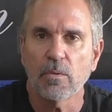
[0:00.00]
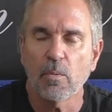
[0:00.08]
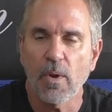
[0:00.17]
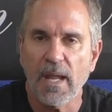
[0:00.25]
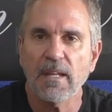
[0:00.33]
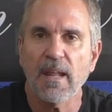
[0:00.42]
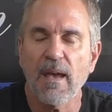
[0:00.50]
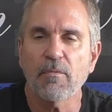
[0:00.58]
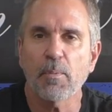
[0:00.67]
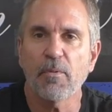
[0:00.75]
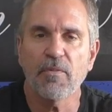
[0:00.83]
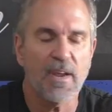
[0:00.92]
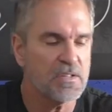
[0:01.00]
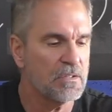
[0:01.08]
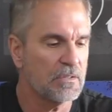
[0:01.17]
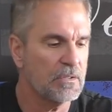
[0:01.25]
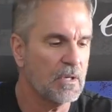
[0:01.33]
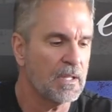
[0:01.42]
Wait and have a
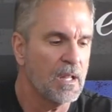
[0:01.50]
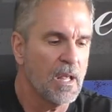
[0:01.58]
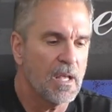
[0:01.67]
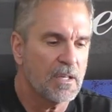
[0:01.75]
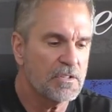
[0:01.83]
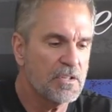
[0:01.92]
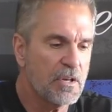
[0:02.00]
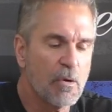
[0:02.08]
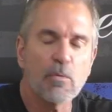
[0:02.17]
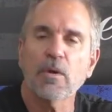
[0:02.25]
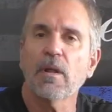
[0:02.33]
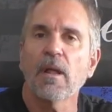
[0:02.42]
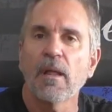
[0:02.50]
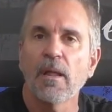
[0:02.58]
professional do it. Because you don't want